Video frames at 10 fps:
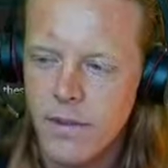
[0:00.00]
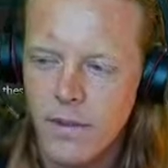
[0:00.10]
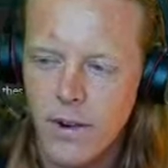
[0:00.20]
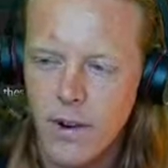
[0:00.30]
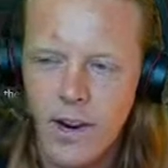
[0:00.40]

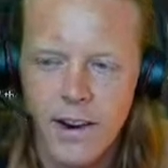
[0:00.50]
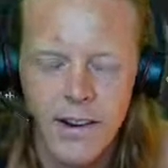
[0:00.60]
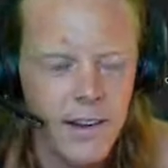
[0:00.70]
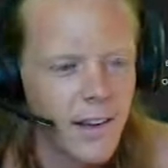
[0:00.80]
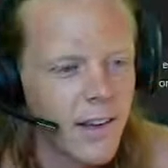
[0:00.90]
All right,
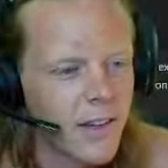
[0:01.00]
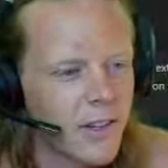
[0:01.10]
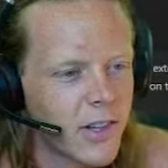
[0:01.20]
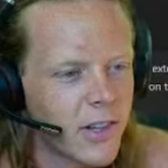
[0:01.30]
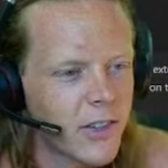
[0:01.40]

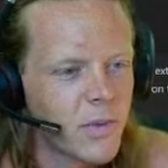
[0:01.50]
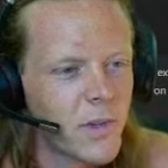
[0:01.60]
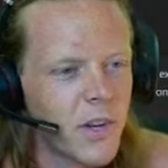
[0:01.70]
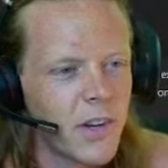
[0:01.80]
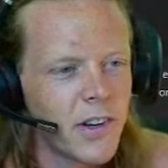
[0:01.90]
so here's some
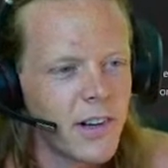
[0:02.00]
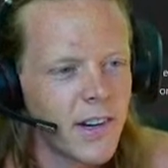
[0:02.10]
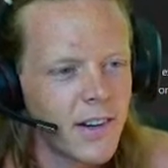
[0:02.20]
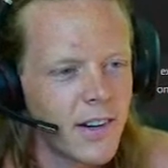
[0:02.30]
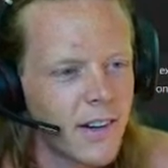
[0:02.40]
code
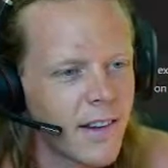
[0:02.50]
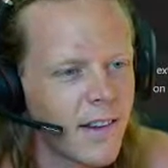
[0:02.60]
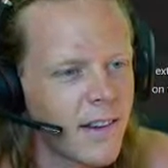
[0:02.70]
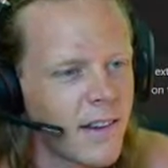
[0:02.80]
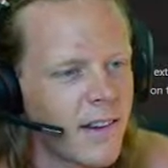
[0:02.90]
here.
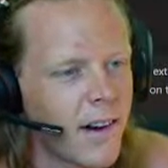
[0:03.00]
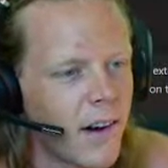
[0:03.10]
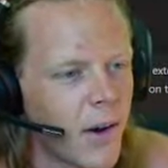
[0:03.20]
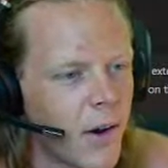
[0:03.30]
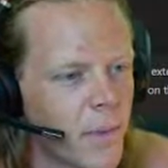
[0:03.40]

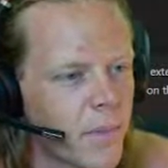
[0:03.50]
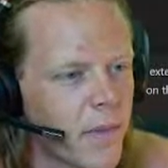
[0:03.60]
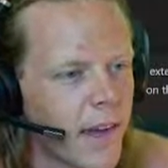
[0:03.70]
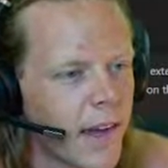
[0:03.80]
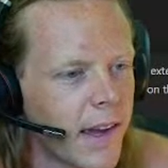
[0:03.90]

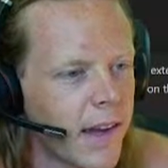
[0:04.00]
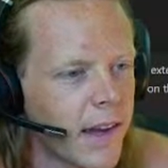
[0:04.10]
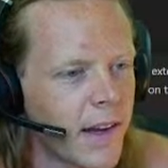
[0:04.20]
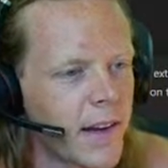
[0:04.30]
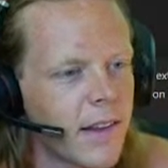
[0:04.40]

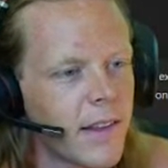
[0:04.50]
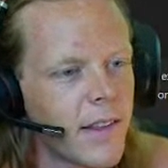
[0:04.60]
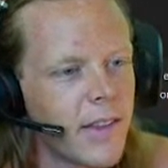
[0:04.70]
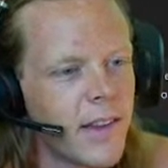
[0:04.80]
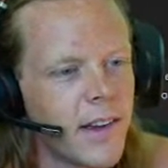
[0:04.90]
And
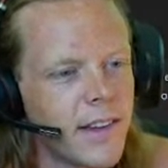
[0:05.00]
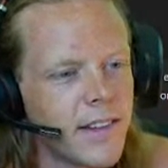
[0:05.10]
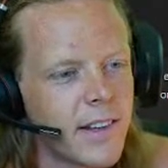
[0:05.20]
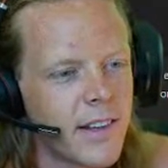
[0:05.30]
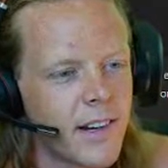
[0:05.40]
this
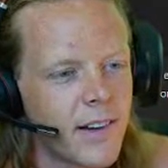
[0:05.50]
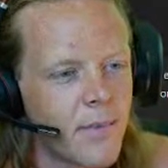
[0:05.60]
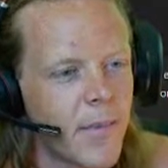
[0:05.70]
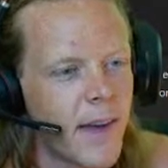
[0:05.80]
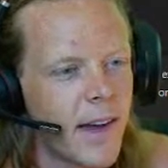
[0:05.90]
here,
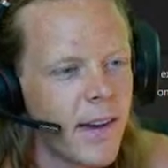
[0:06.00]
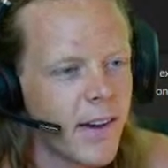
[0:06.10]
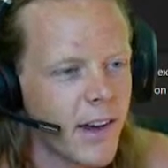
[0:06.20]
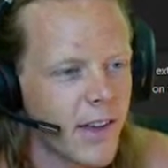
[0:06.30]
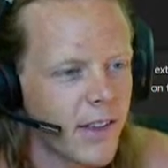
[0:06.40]
man,
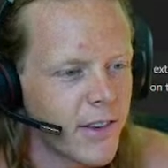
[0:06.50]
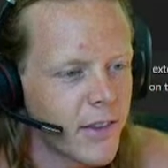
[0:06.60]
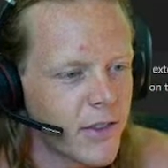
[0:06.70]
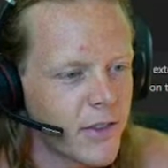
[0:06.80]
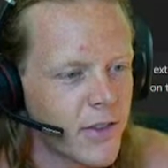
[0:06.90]
okay,
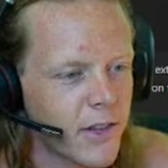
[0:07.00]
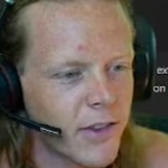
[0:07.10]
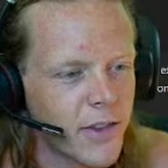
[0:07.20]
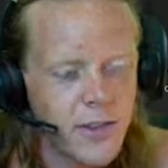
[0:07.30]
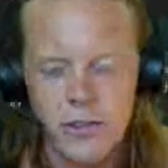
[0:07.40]

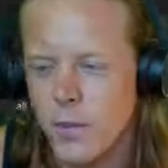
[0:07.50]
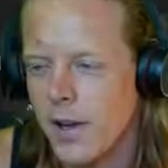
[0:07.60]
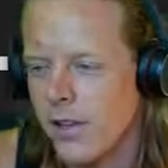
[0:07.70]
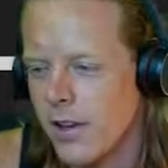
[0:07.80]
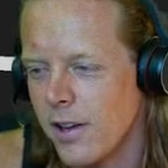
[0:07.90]
this is
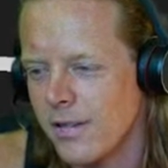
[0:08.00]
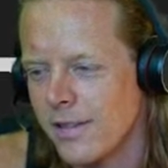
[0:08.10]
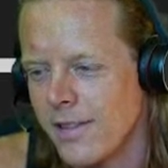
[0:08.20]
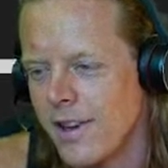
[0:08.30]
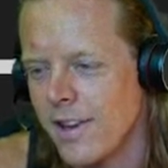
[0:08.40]
Python.
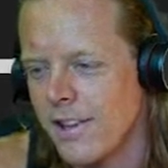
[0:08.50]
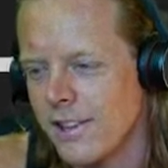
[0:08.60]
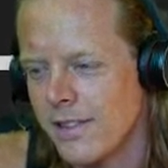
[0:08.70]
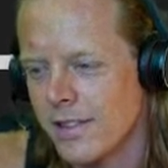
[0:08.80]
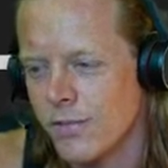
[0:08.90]

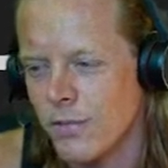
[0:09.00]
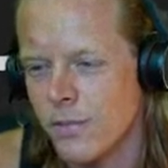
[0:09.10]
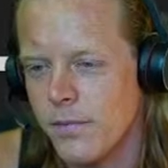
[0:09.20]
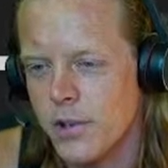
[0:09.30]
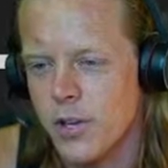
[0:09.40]

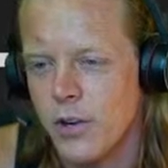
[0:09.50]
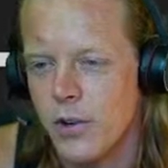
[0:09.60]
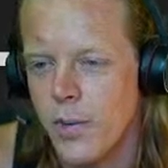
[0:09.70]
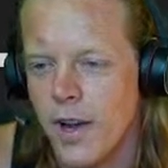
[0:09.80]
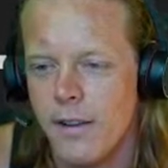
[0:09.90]

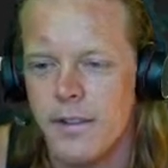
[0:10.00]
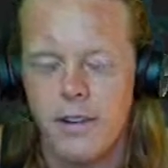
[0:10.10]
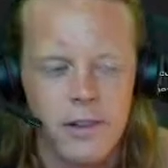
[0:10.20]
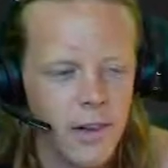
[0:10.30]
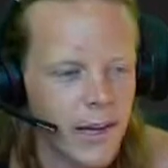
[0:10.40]
You might have
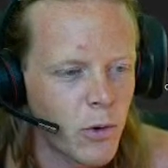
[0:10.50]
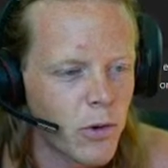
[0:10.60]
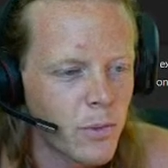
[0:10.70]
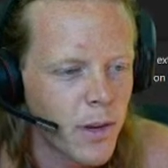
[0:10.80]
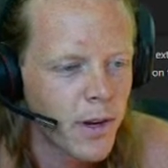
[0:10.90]
another language, but